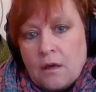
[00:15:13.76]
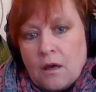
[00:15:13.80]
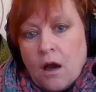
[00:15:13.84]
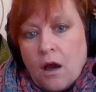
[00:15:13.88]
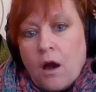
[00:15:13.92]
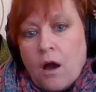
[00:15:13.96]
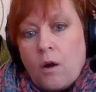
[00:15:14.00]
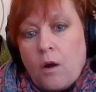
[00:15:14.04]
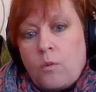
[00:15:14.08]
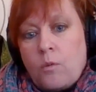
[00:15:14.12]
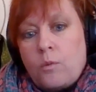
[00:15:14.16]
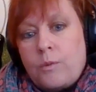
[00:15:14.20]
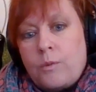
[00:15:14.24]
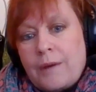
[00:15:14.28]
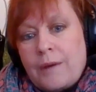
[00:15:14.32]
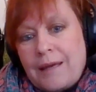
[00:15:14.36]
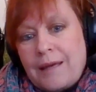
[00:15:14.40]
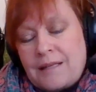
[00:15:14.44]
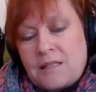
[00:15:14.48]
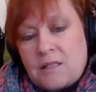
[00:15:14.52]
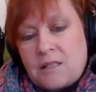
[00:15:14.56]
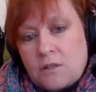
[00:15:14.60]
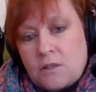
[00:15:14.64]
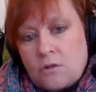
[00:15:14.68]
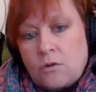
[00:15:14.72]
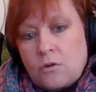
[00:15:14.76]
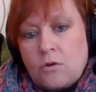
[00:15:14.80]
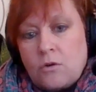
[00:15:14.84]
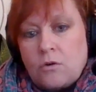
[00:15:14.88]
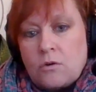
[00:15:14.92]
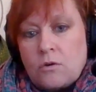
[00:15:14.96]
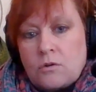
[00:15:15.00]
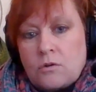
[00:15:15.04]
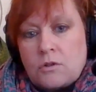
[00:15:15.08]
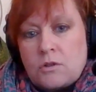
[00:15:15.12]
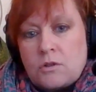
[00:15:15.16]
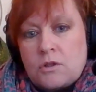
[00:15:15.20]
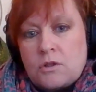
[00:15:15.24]
Are we
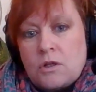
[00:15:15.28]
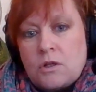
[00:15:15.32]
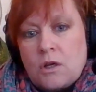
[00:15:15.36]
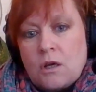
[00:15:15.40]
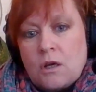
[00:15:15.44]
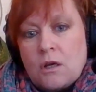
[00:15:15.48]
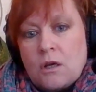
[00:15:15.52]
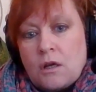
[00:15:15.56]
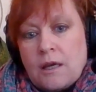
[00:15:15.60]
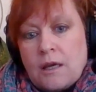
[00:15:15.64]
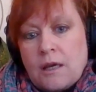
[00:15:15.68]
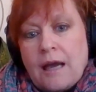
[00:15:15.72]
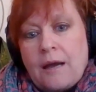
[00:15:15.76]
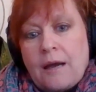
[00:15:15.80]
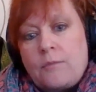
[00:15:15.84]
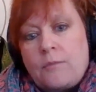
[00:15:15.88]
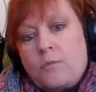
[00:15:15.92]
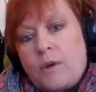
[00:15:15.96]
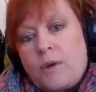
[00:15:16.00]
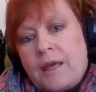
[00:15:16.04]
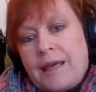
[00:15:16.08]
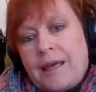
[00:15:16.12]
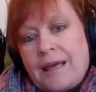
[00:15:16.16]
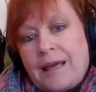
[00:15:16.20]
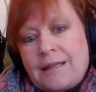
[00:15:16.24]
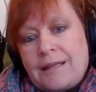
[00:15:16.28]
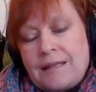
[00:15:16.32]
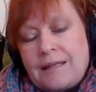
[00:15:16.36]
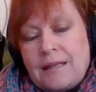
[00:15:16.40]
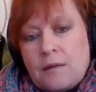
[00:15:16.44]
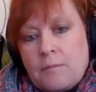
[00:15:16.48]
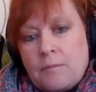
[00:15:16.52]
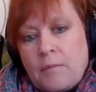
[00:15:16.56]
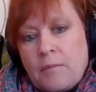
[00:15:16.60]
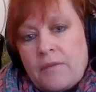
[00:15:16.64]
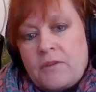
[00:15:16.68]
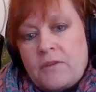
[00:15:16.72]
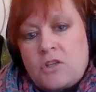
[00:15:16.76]
Source? Can we get in a
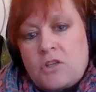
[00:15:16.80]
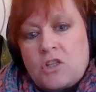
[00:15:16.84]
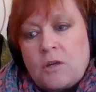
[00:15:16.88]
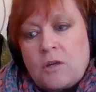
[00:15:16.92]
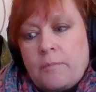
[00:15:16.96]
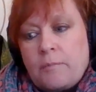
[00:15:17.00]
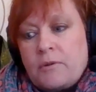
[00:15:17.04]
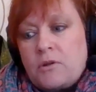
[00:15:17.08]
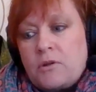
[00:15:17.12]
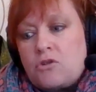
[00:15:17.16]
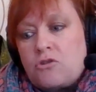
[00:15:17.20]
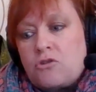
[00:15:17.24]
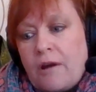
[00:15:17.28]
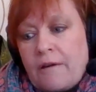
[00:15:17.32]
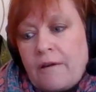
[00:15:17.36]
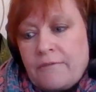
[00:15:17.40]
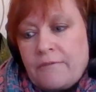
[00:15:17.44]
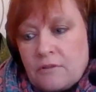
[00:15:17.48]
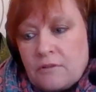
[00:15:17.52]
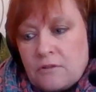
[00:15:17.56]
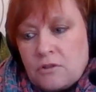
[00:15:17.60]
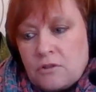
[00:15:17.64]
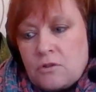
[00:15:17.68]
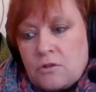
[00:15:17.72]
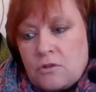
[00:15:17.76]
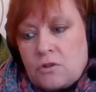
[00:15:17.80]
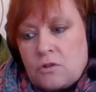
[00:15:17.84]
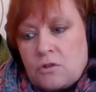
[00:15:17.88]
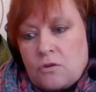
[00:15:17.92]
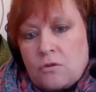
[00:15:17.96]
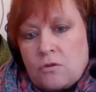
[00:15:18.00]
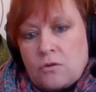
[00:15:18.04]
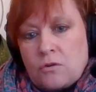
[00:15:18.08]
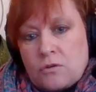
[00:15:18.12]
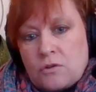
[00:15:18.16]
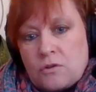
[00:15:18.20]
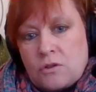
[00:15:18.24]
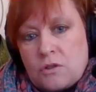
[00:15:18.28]
mothership and travel to
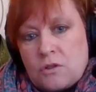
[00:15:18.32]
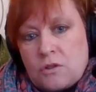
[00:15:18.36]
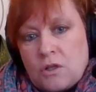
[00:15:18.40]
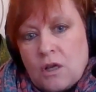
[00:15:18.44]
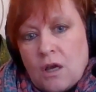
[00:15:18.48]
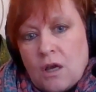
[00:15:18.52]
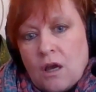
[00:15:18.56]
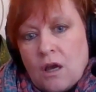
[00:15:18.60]
Source?